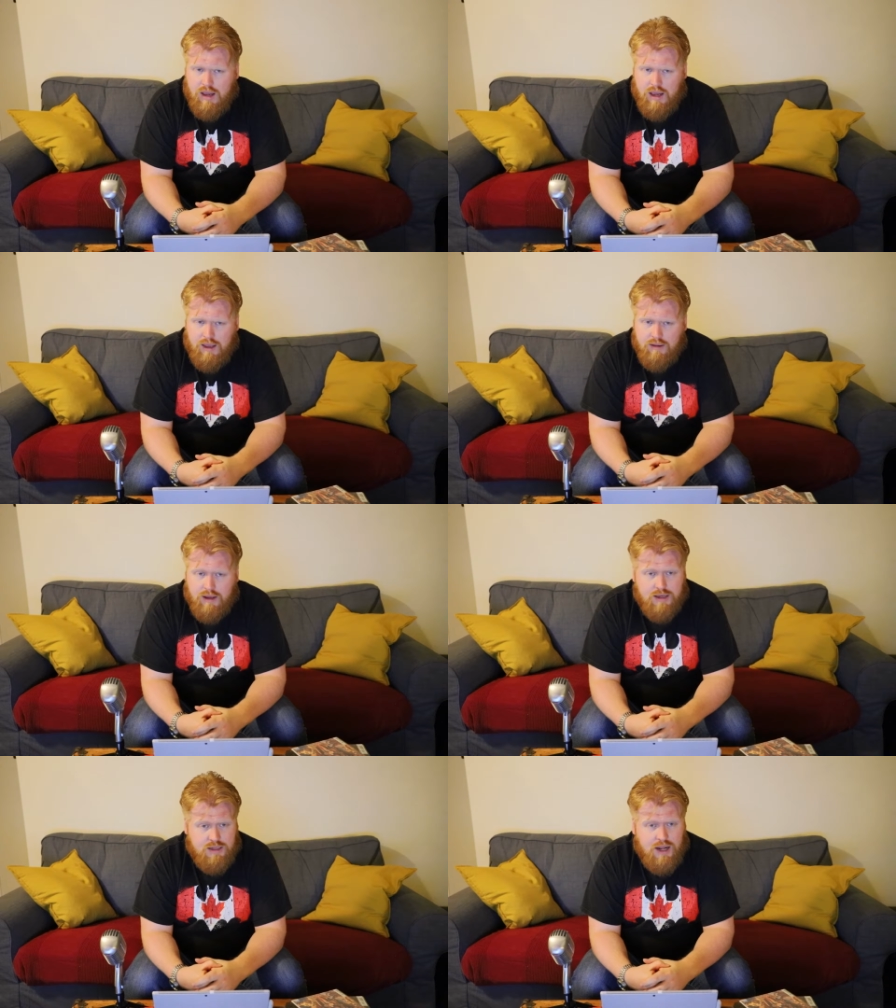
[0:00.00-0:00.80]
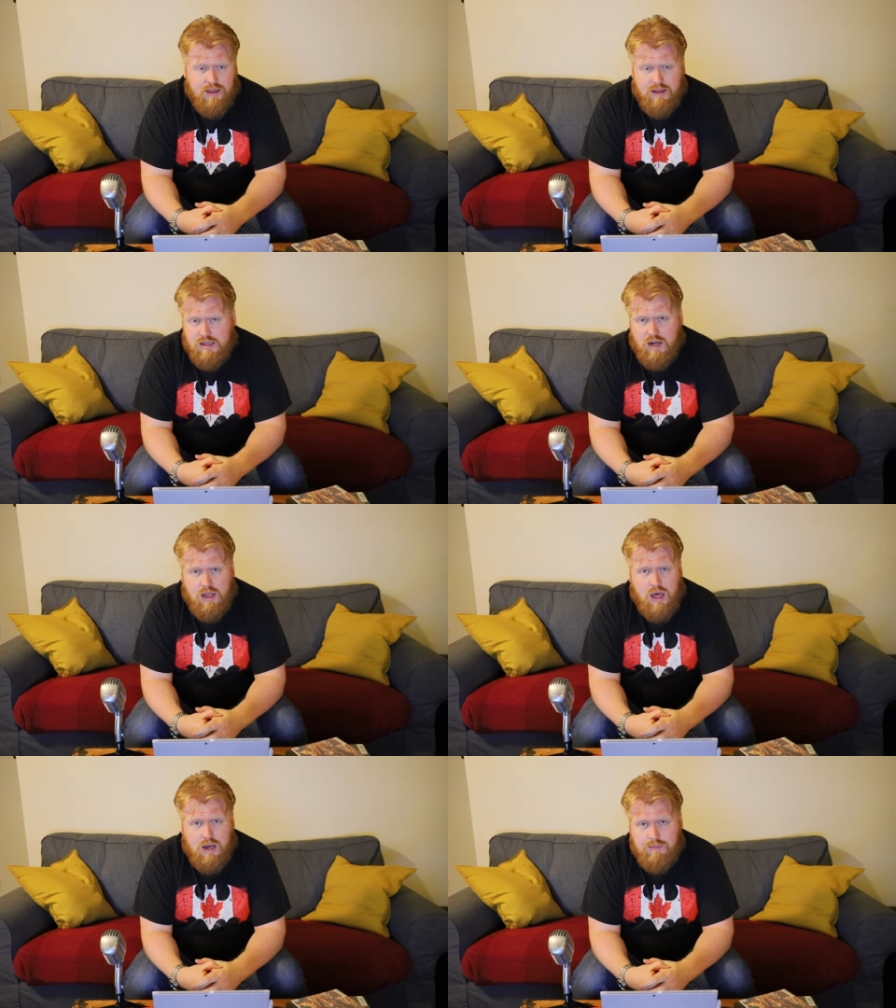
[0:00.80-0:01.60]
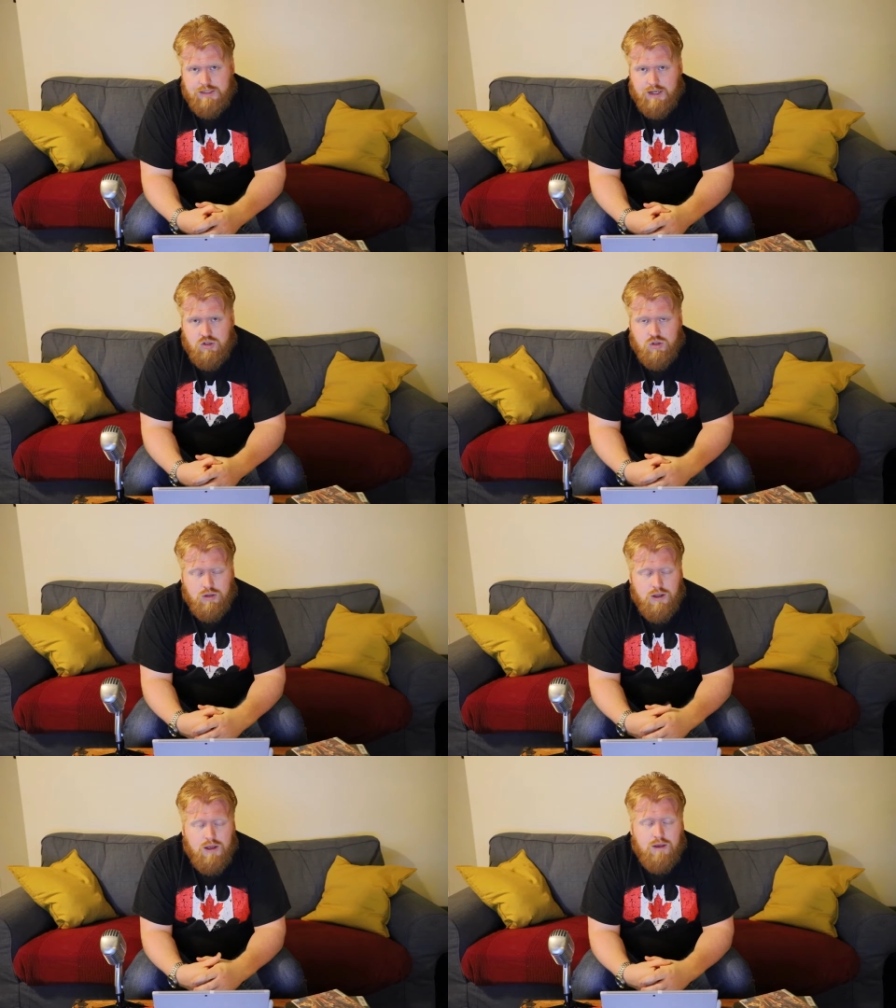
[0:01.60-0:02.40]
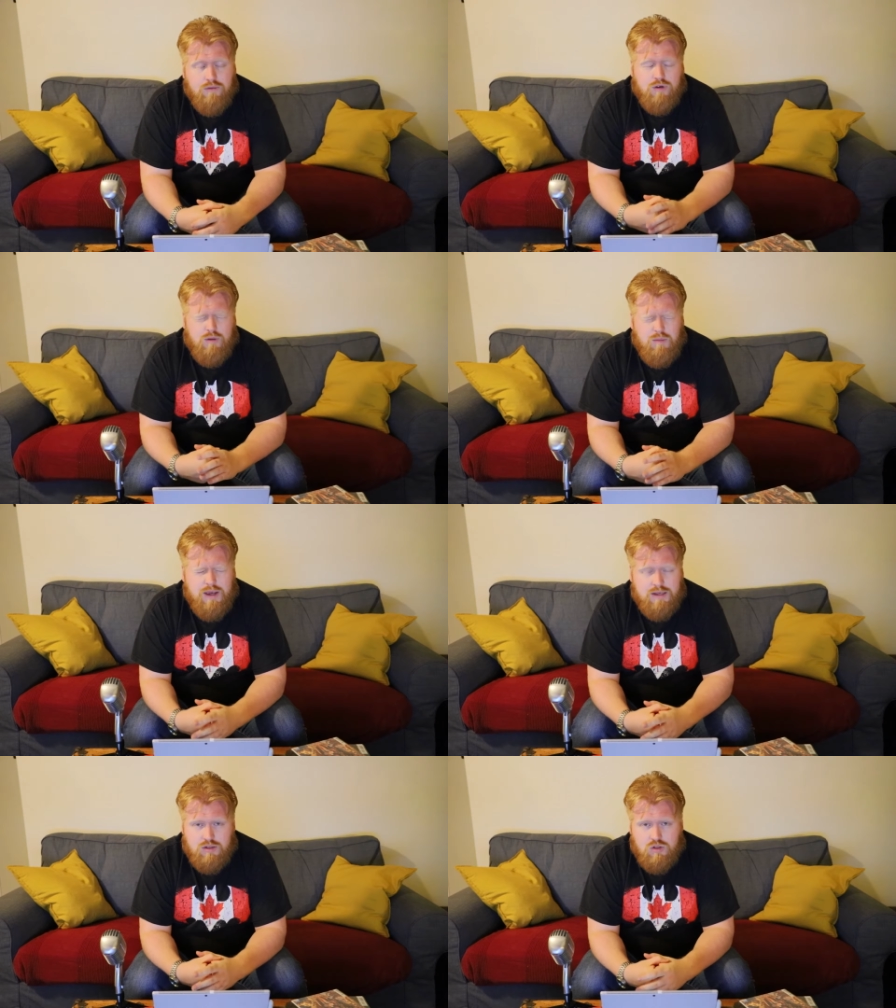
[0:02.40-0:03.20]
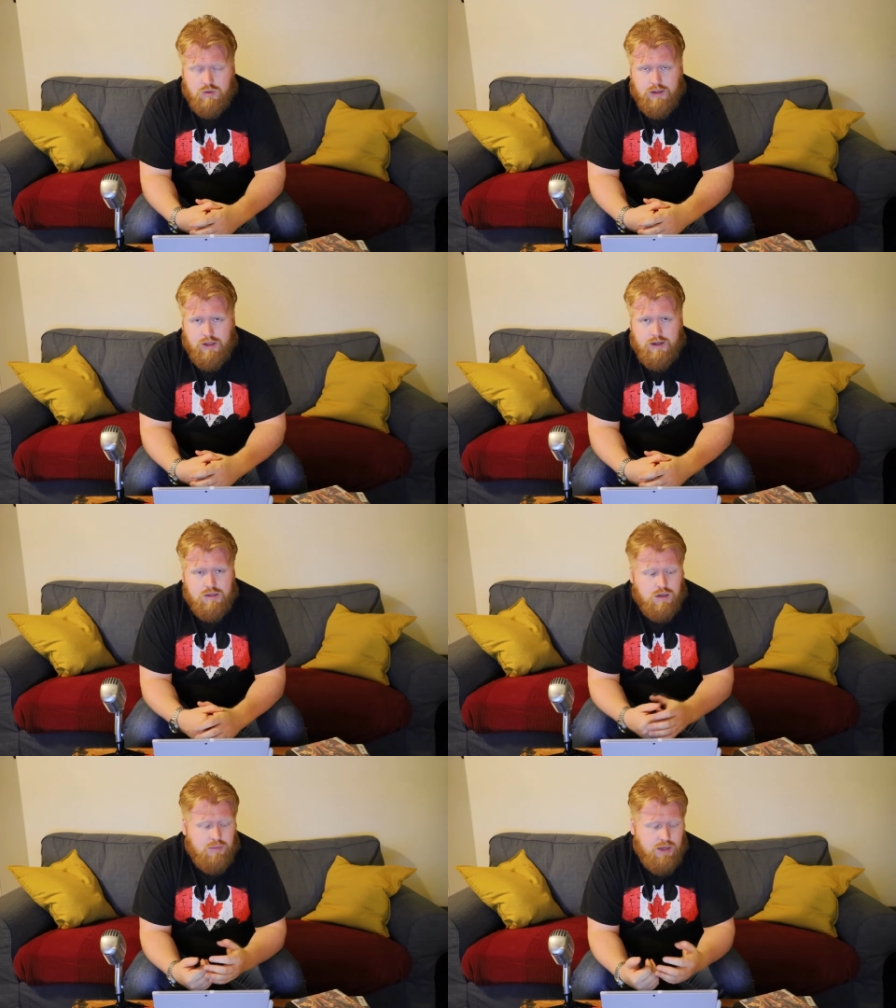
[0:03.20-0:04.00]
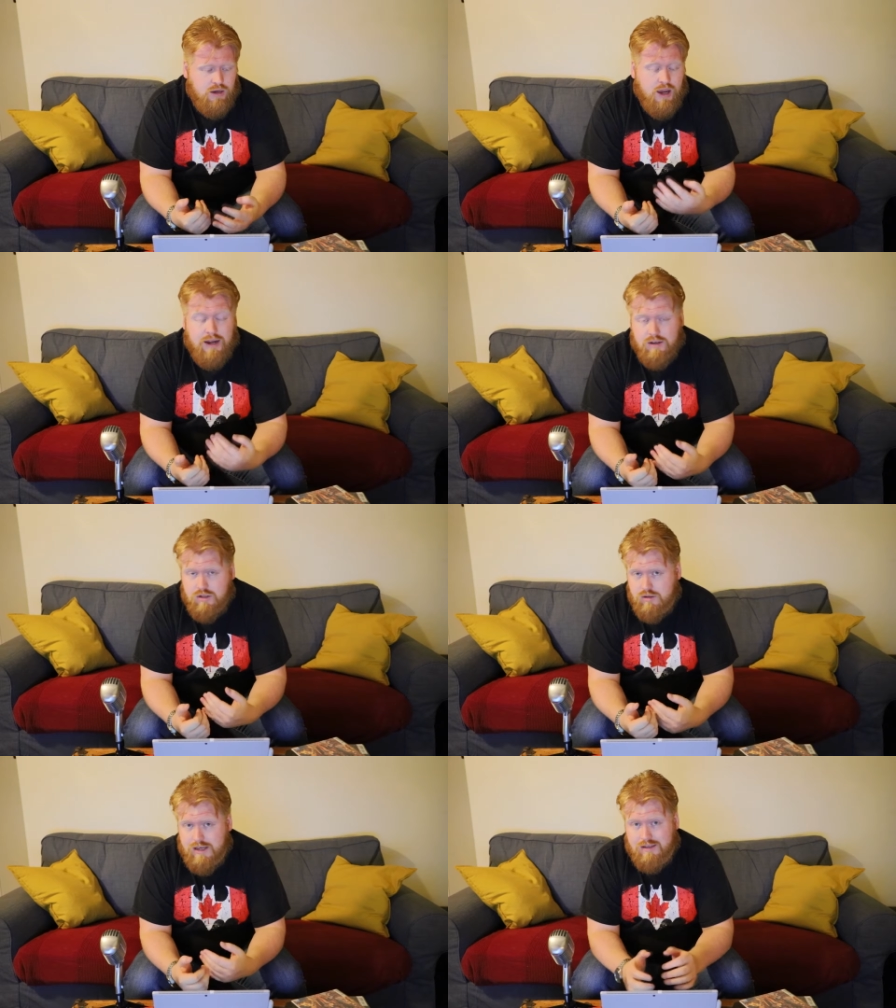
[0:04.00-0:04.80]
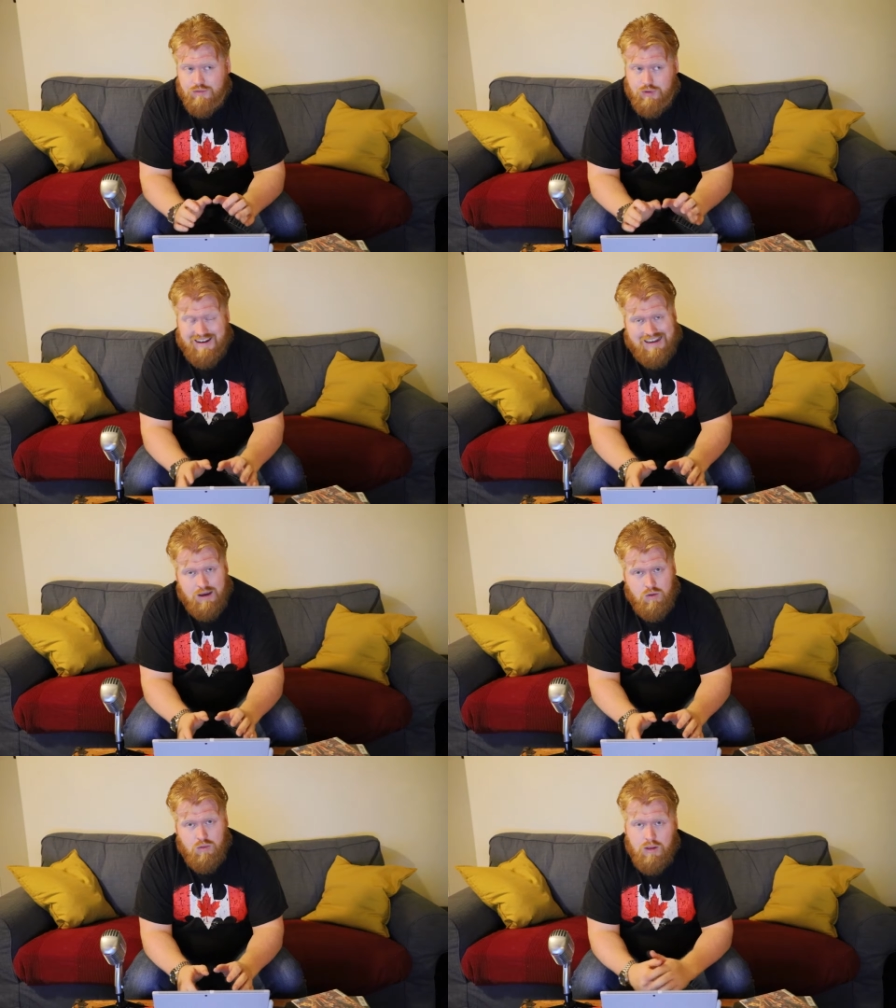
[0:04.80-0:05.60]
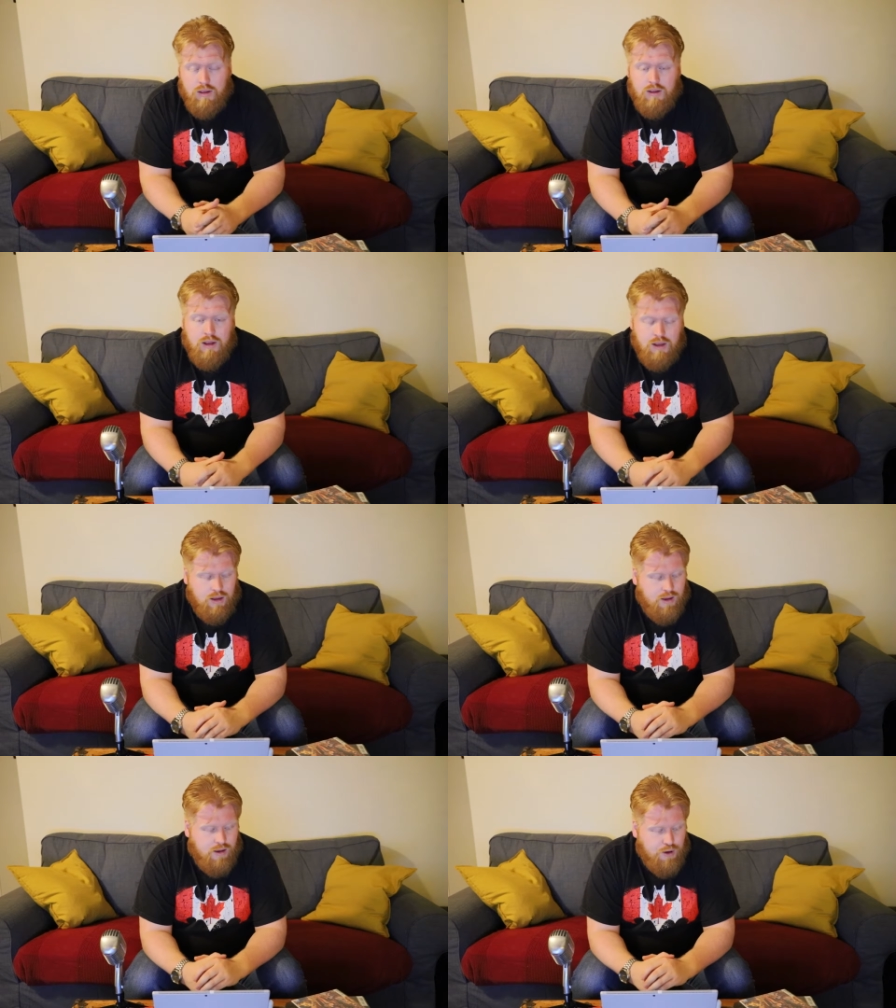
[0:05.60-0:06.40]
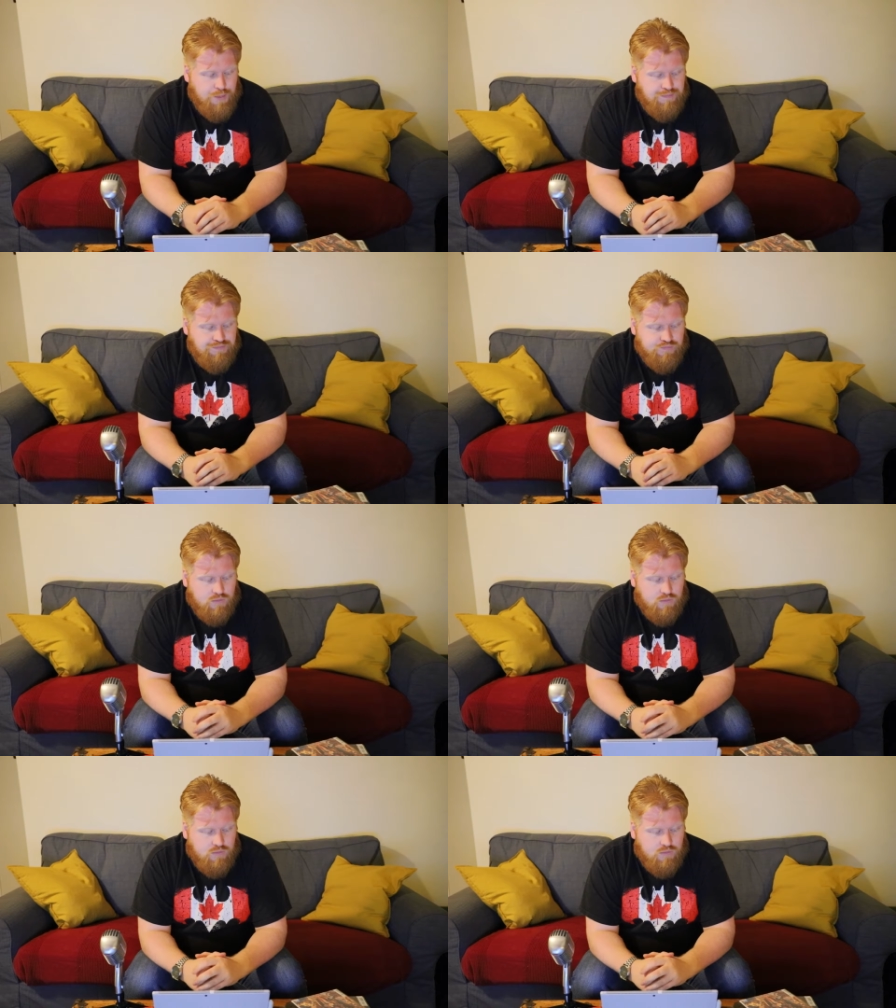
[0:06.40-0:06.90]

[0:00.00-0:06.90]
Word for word: and like i said i think it's got a lot of potential for an amazing storyline it's going to be nine issues as of right now um,